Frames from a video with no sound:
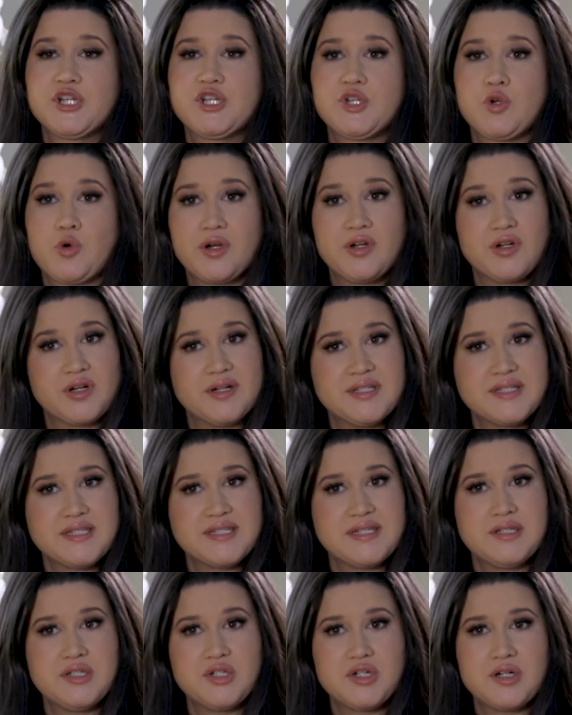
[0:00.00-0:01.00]
Sjogren's
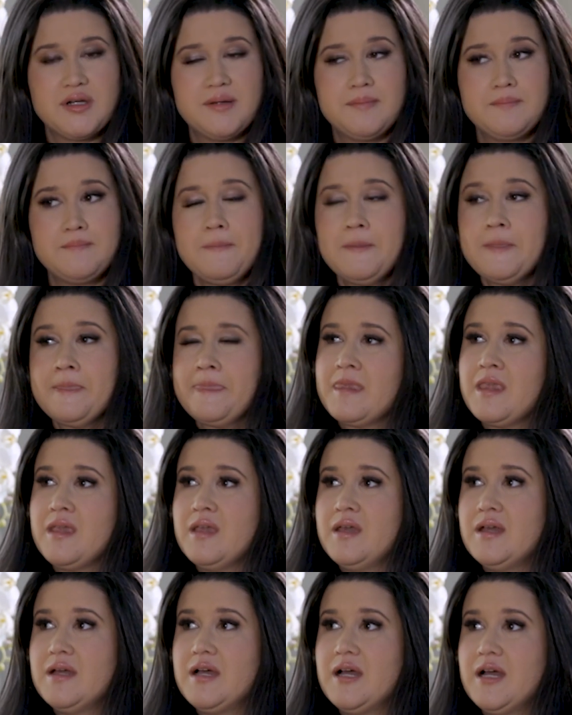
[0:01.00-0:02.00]
syndrome
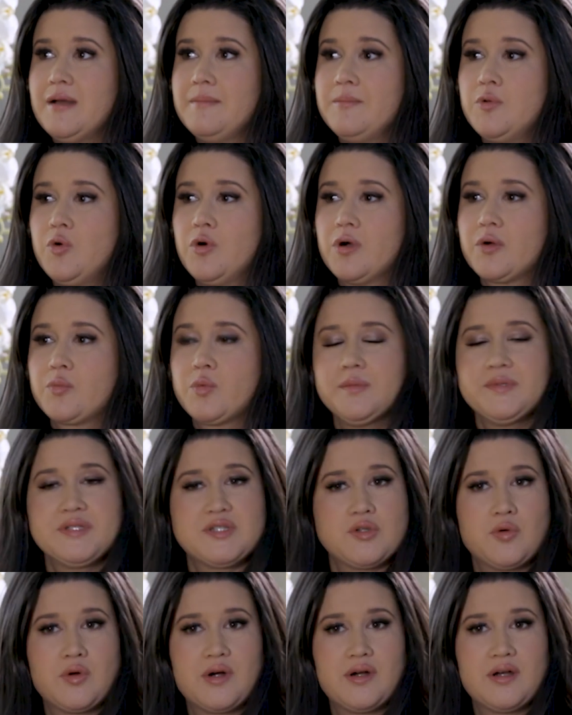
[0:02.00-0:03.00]
or
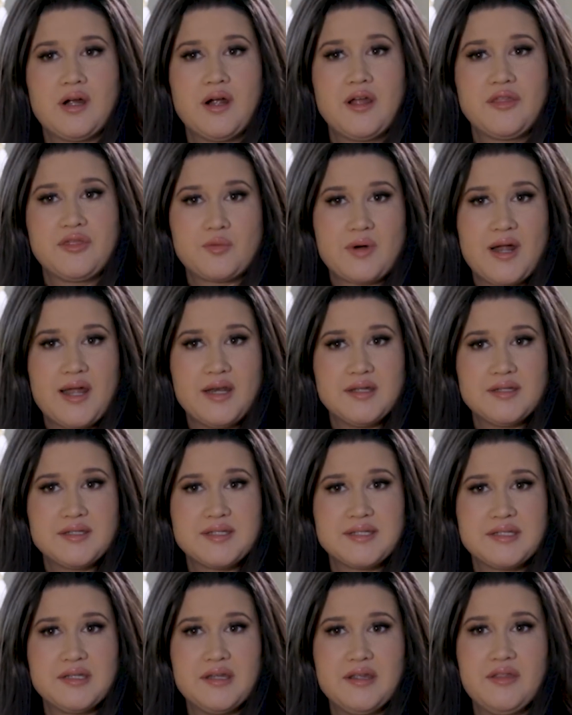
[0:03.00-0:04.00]
rheumatoid
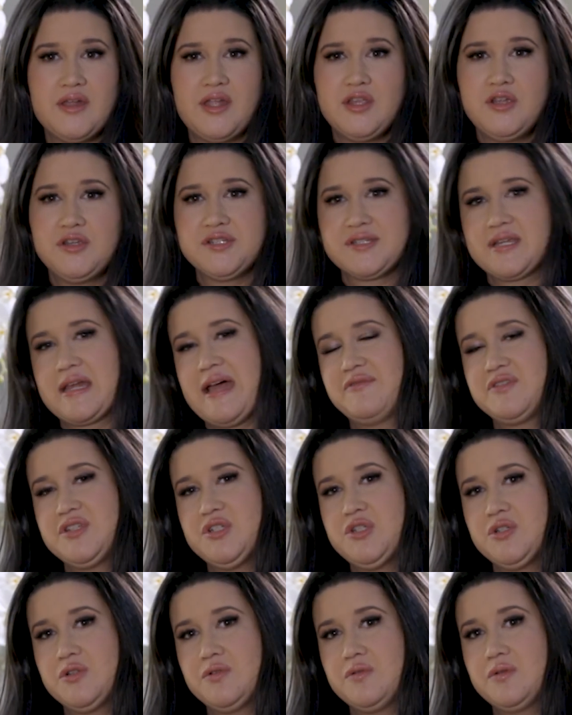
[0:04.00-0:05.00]
arthritis. And then you just have to
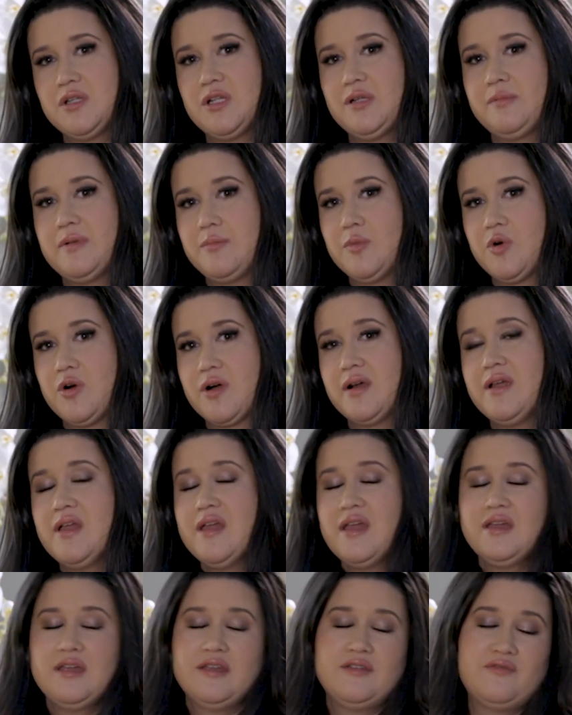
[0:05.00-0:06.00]
do a little bit more
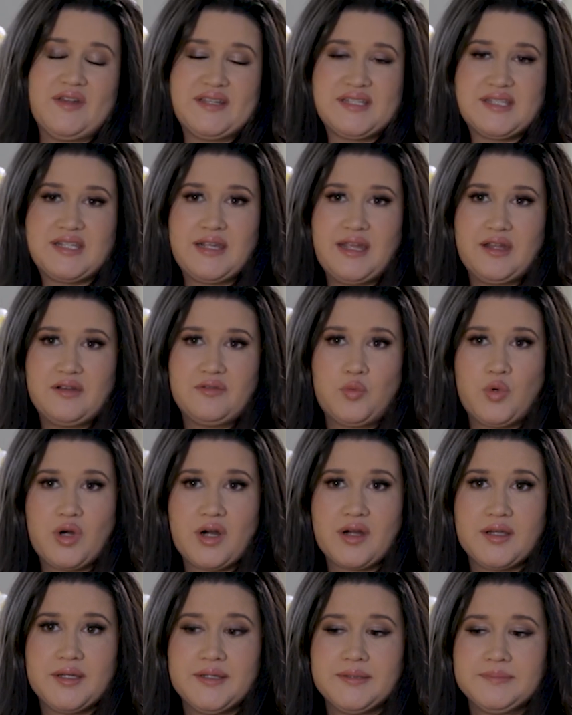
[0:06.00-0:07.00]
investigative
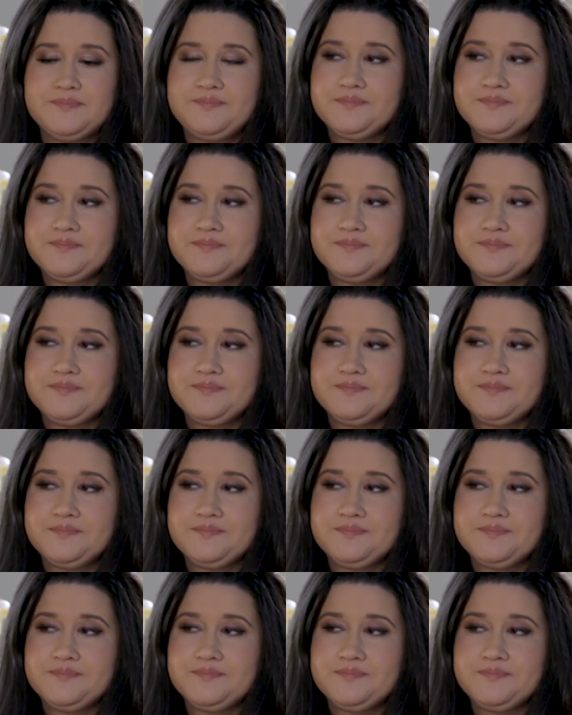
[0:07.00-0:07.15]
work.